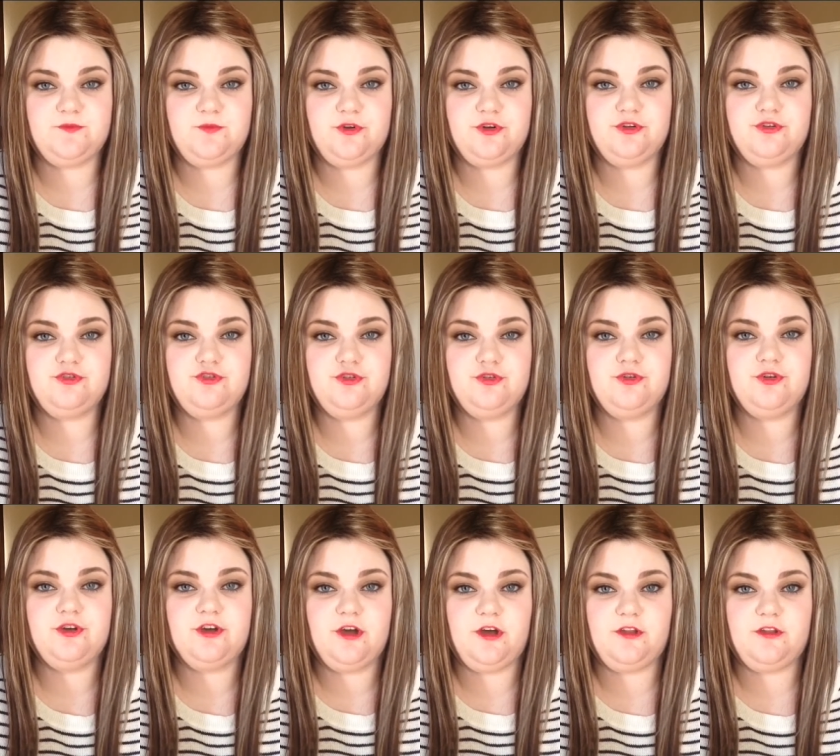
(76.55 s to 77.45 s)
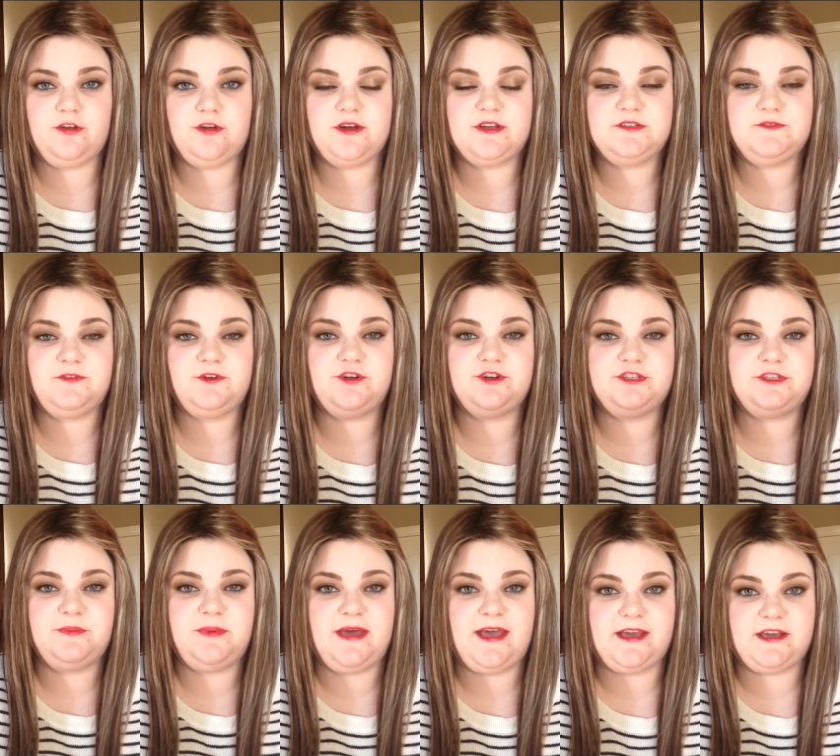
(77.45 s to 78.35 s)
were true to color as far as
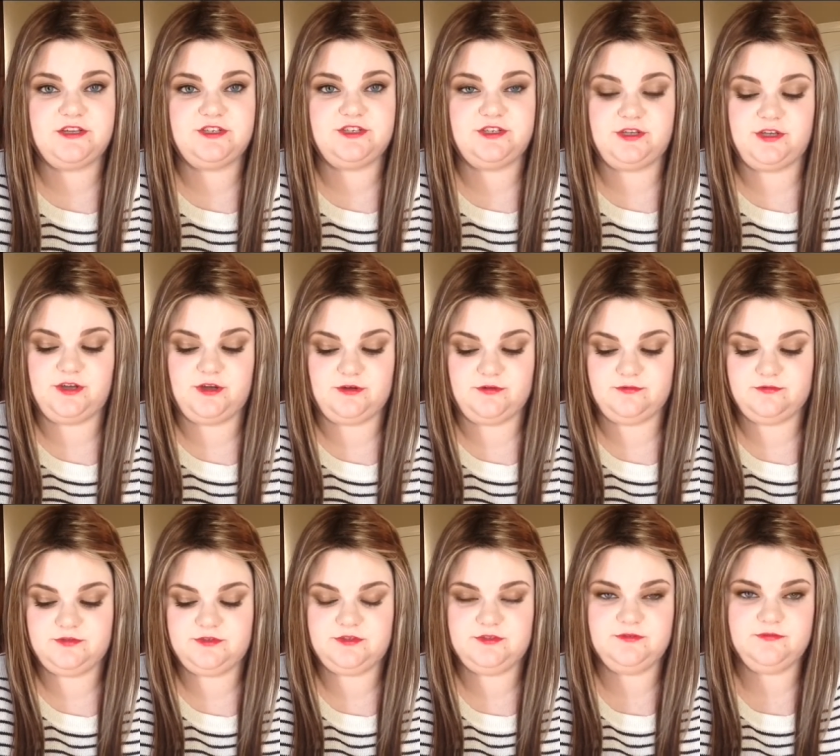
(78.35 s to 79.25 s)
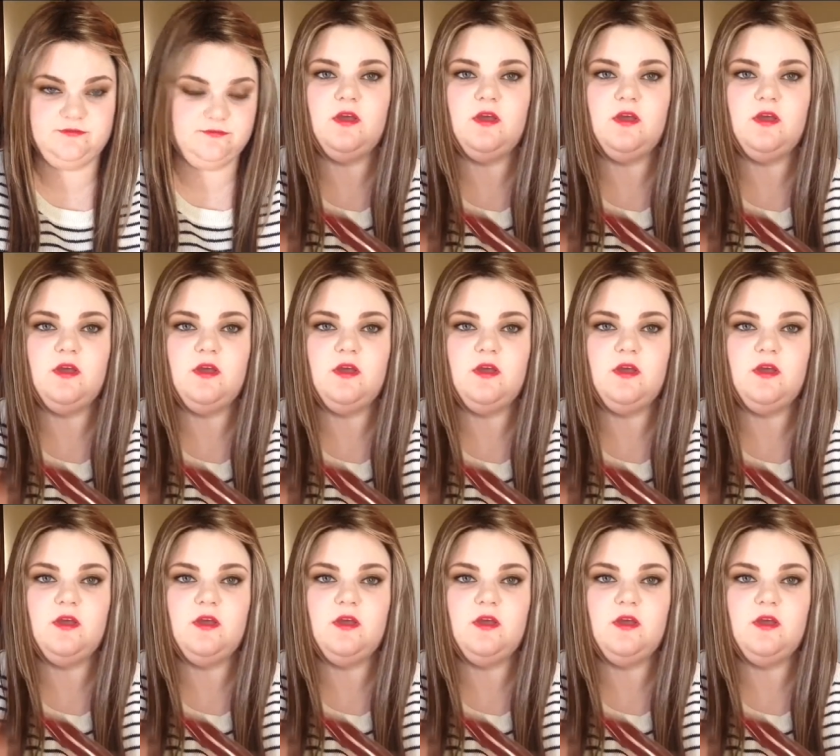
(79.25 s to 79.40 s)
the packaging goes.